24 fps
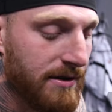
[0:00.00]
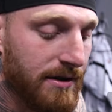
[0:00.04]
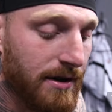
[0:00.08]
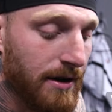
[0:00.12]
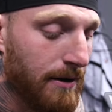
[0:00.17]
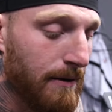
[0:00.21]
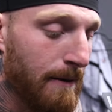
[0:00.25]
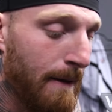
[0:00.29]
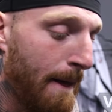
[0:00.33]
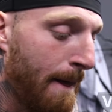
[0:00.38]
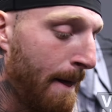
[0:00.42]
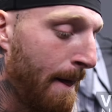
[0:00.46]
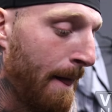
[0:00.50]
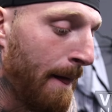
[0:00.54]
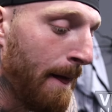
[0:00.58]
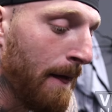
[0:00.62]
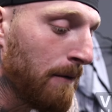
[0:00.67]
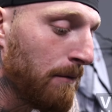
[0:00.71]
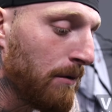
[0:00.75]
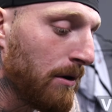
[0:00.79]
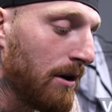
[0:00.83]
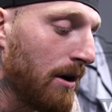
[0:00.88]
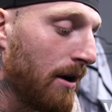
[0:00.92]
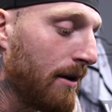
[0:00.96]
So
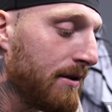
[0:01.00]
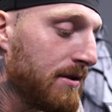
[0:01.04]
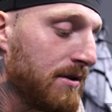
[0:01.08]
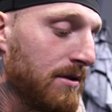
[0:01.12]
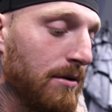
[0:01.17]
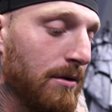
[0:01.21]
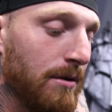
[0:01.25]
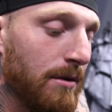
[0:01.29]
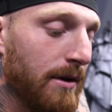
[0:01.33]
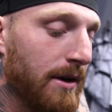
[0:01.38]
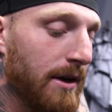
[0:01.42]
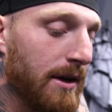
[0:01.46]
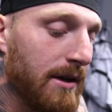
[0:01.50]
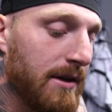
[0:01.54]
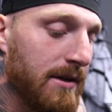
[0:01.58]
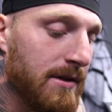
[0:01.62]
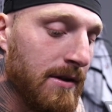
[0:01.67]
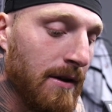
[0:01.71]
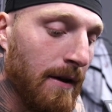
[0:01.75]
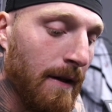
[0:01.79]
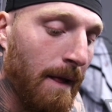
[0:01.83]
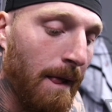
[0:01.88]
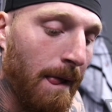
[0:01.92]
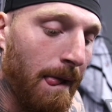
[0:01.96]
regardless of who it
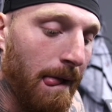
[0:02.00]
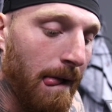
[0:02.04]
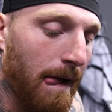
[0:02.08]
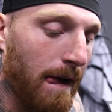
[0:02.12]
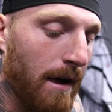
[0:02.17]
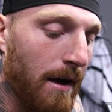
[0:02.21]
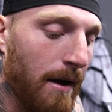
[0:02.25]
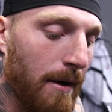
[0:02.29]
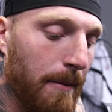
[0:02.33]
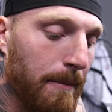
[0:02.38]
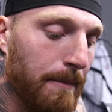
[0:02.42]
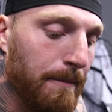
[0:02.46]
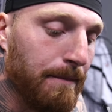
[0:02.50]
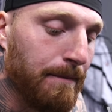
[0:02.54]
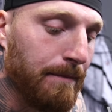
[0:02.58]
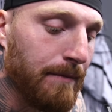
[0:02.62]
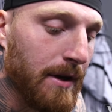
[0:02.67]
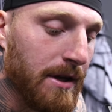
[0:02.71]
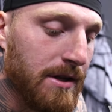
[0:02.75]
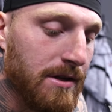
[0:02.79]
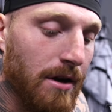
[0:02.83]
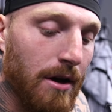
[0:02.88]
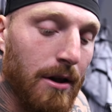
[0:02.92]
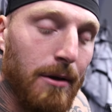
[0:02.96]
is,
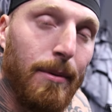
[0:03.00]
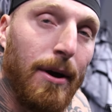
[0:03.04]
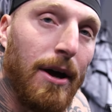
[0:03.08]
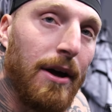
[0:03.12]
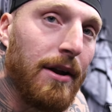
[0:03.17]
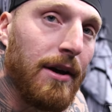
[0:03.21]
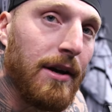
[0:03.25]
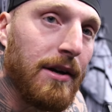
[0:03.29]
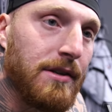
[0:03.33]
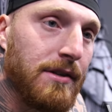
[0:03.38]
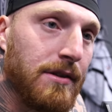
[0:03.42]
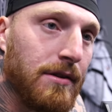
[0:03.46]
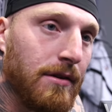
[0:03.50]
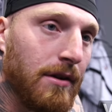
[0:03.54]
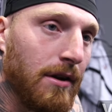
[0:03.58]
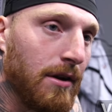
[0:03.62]
it's all about us.